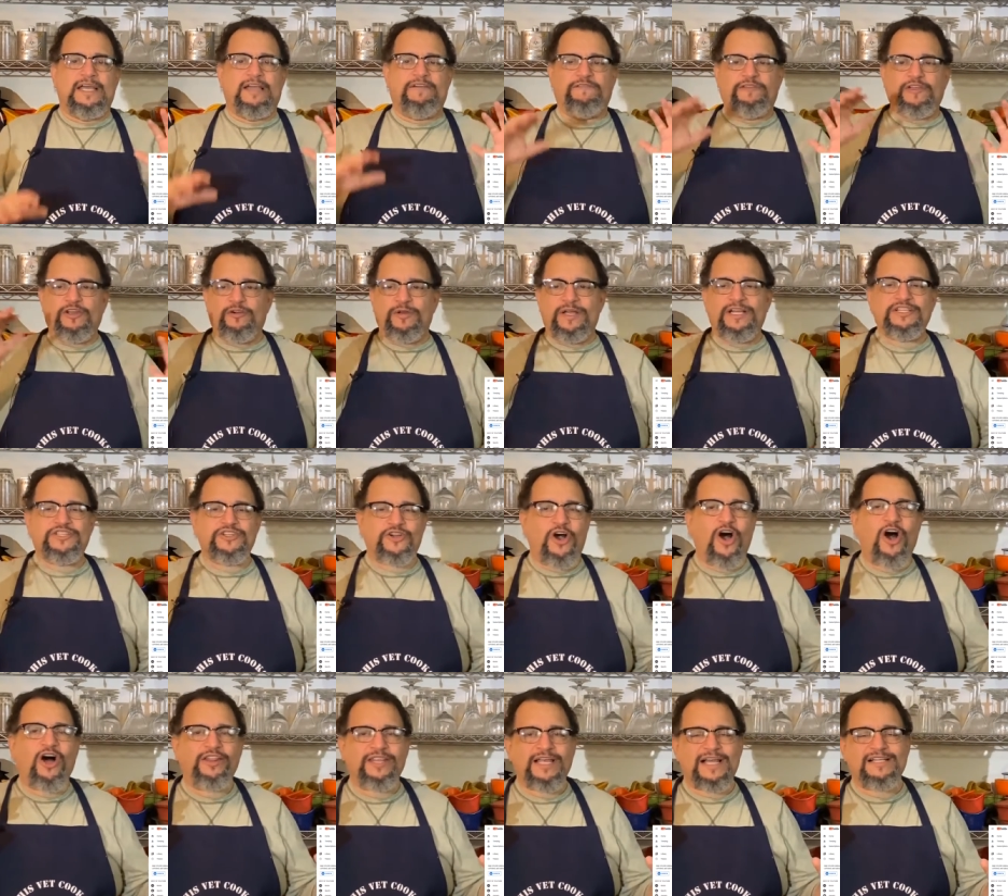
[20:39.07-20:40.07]
if you're into
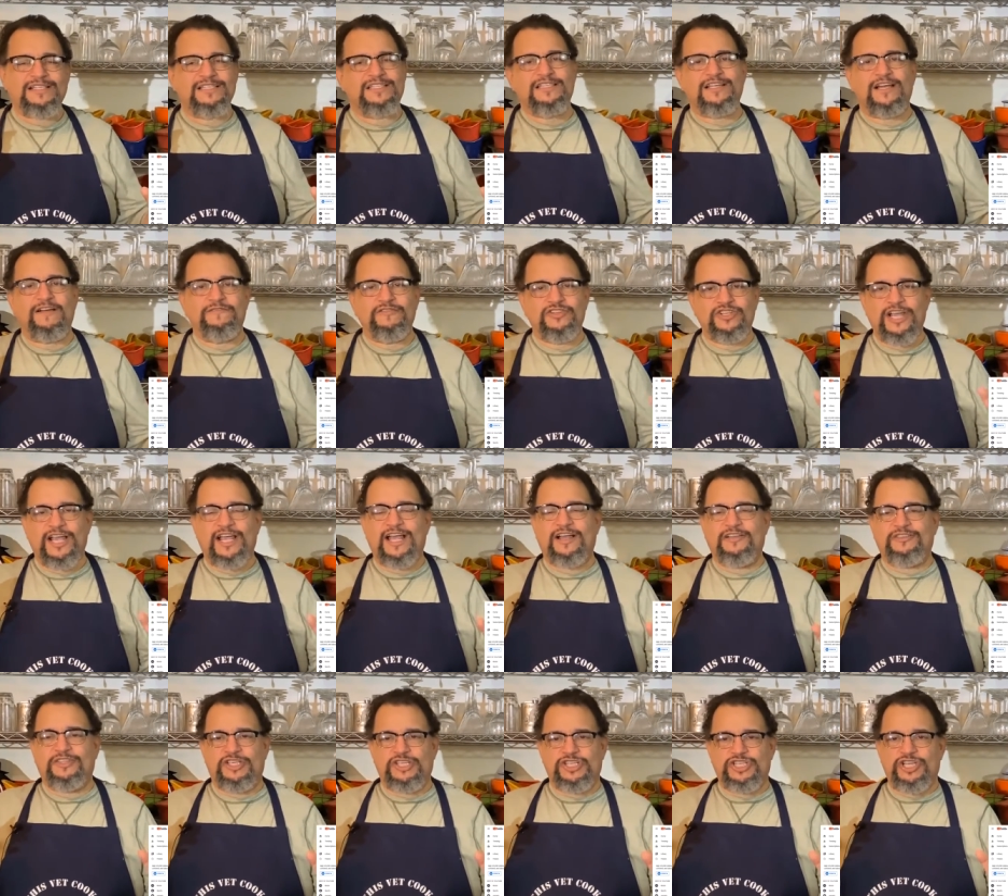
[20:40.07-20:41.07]
all that stuff, check
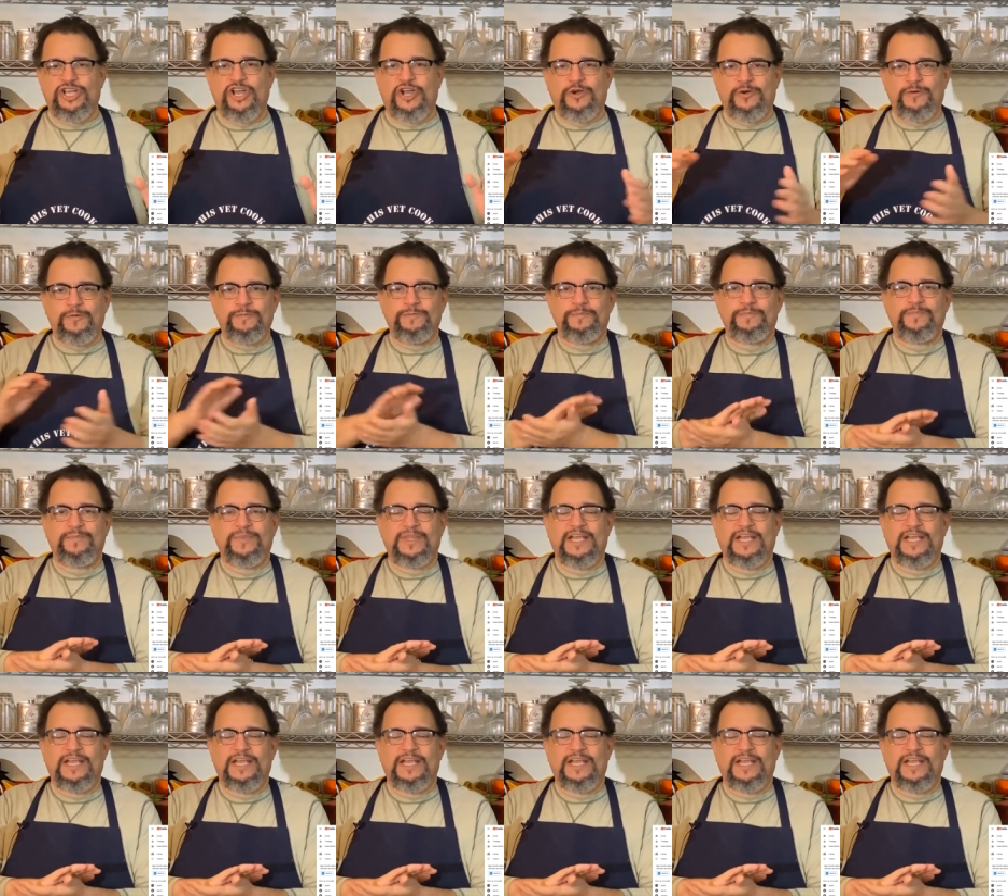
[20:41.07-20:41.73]
out the show.